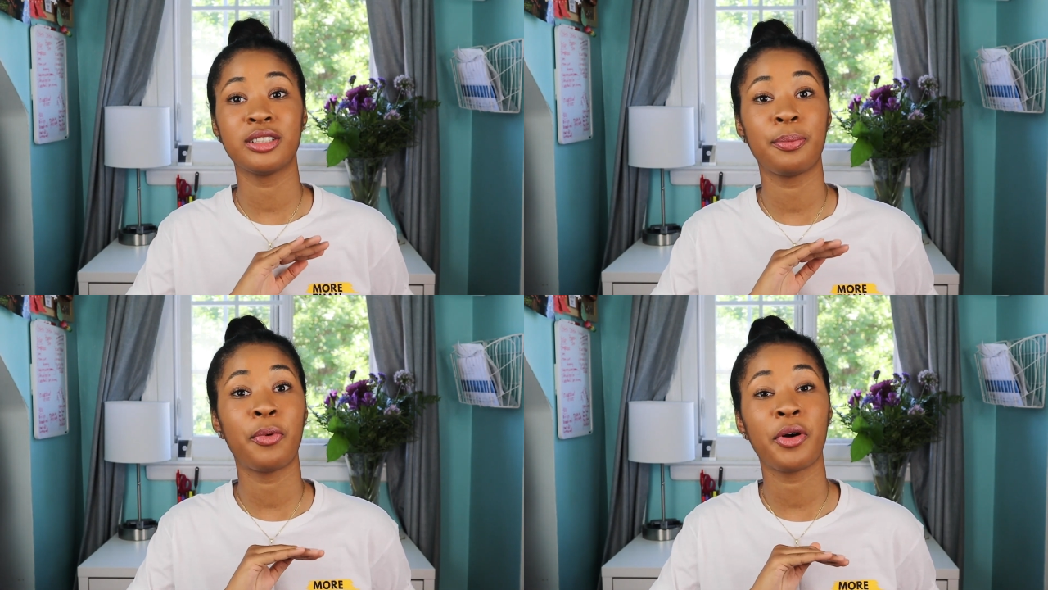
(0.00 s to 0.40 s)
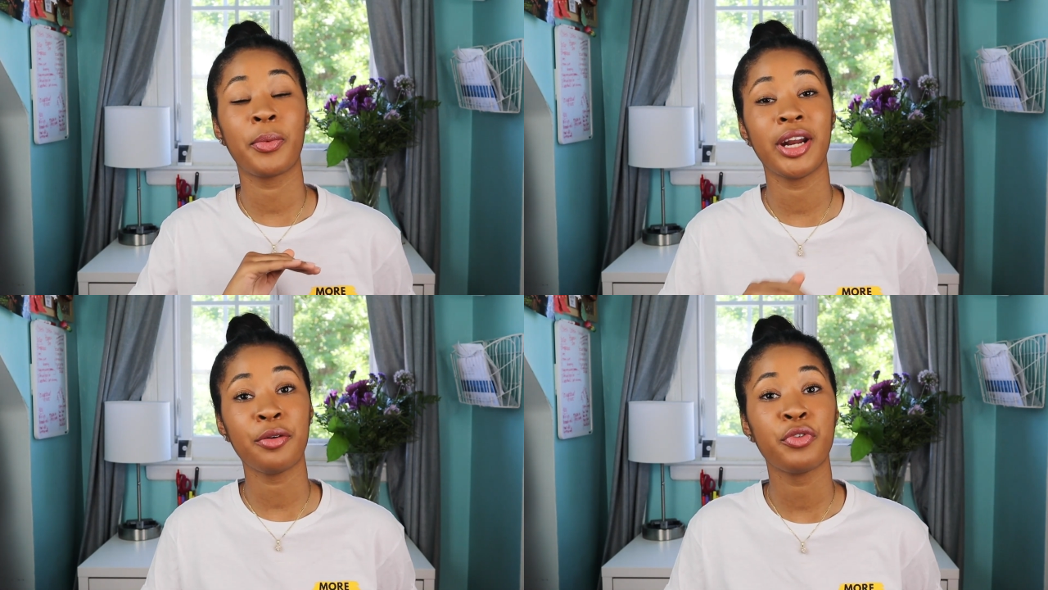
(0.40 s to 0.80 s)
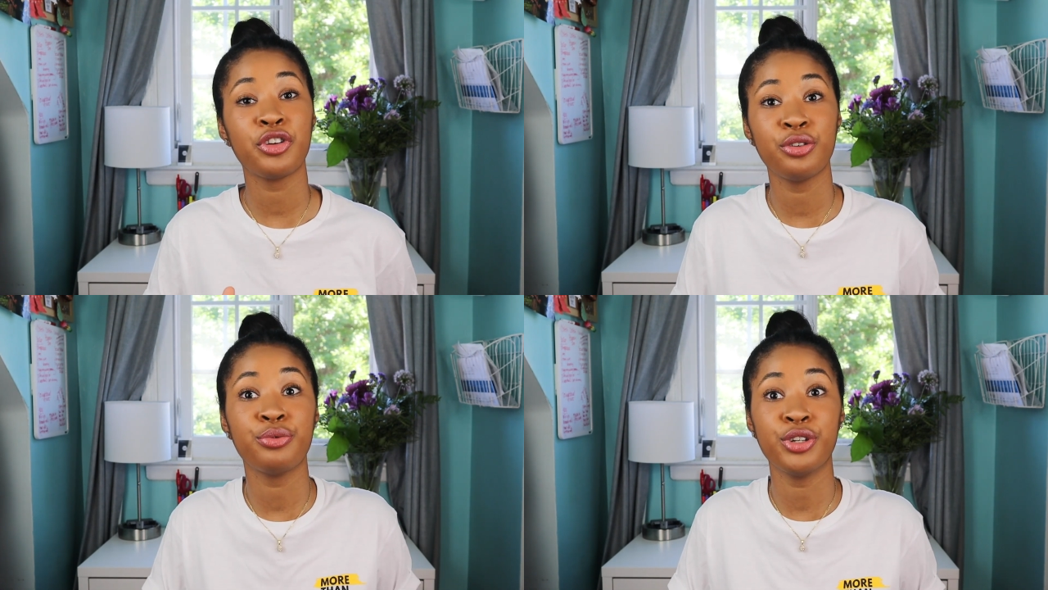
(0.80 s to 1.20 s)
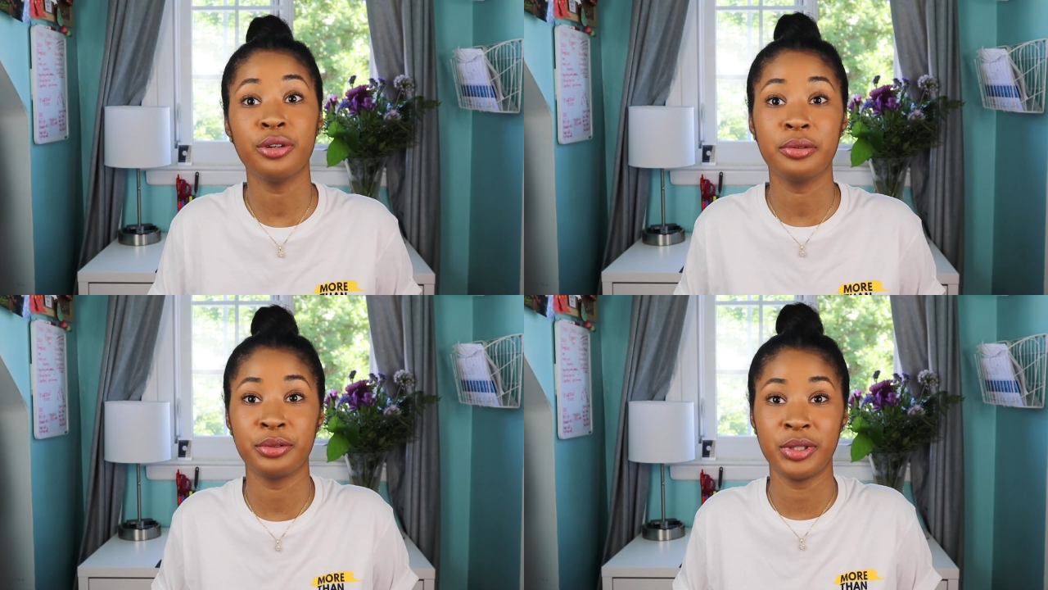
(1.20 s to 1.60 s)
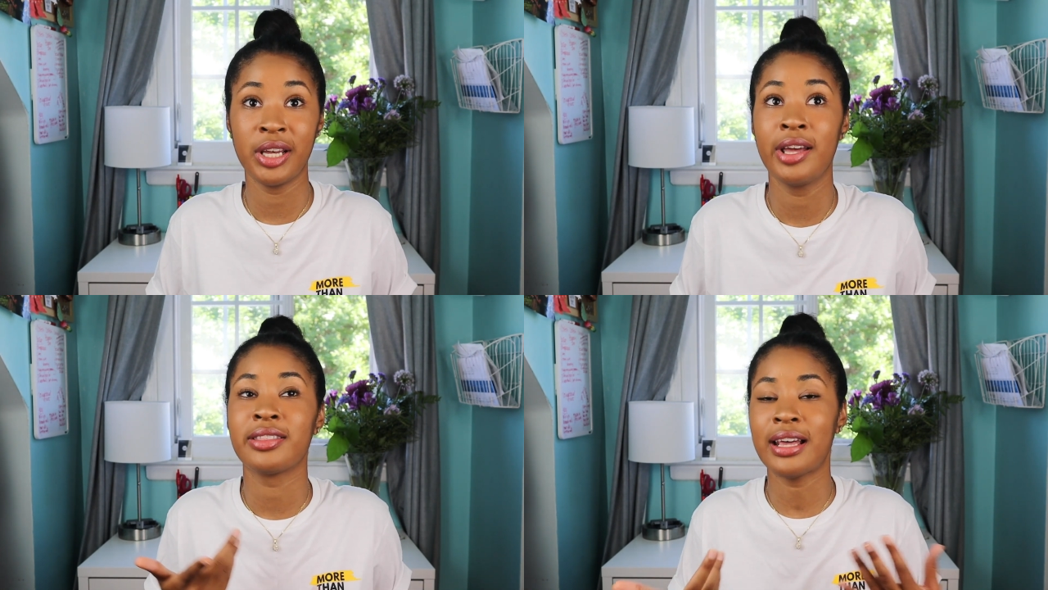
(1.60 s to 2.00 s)
support whatever you do.
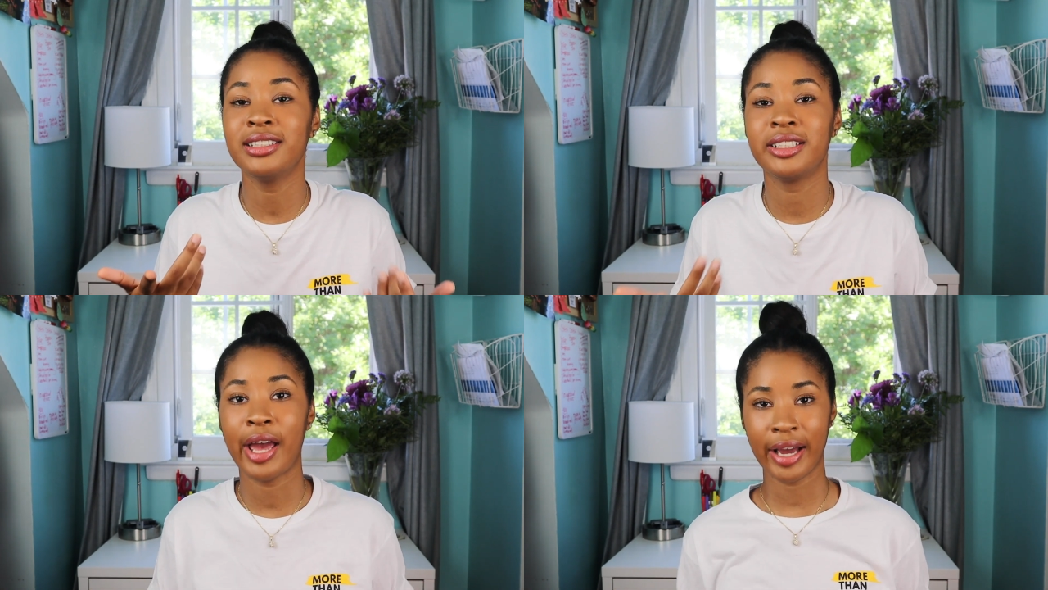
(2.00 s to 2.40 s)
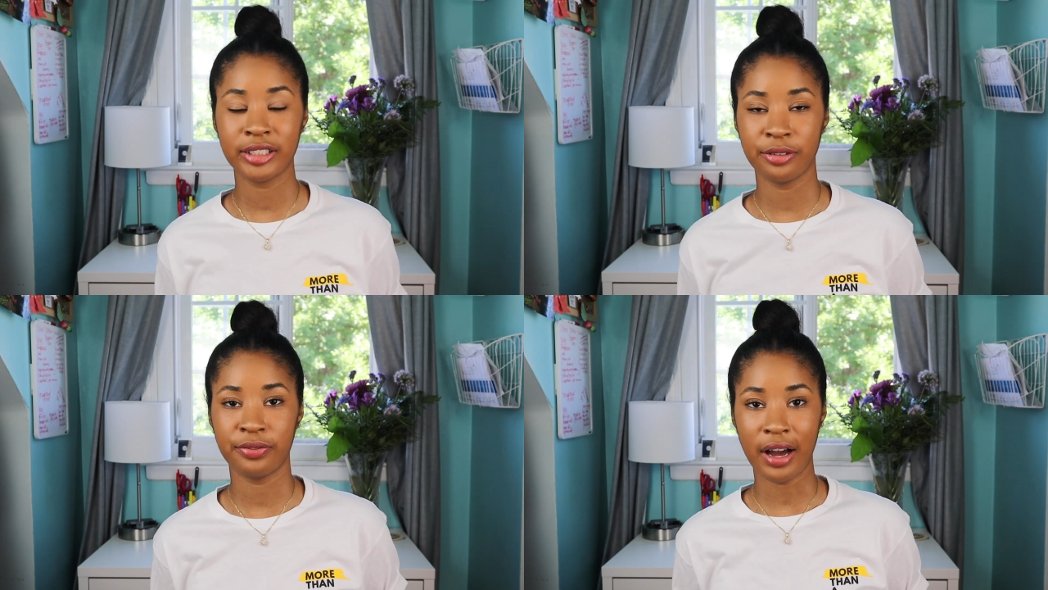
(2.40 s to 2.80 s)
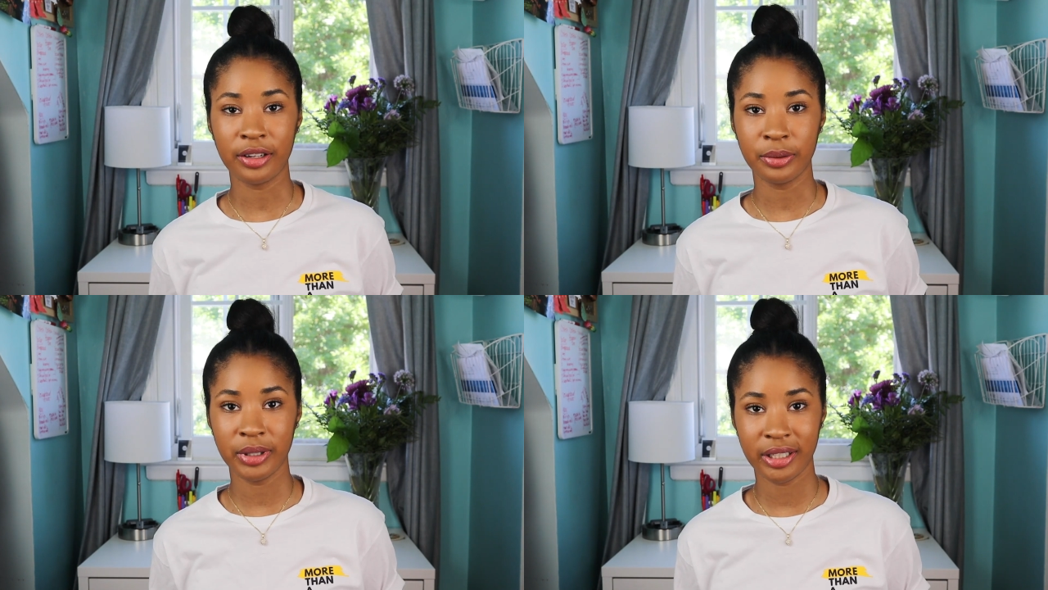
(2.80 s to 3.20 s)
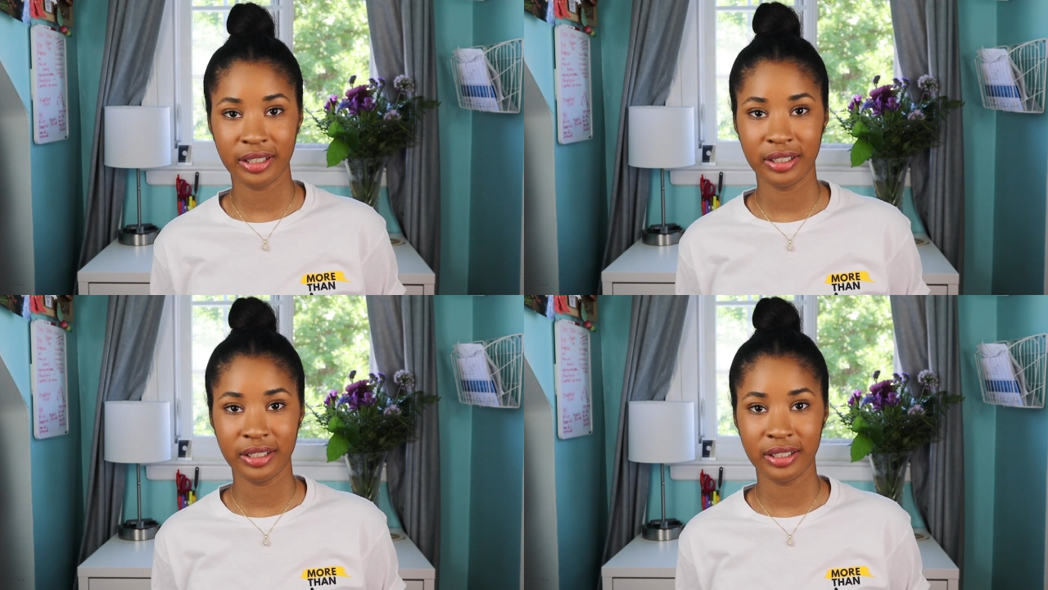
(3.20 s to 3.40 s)
That is an active following.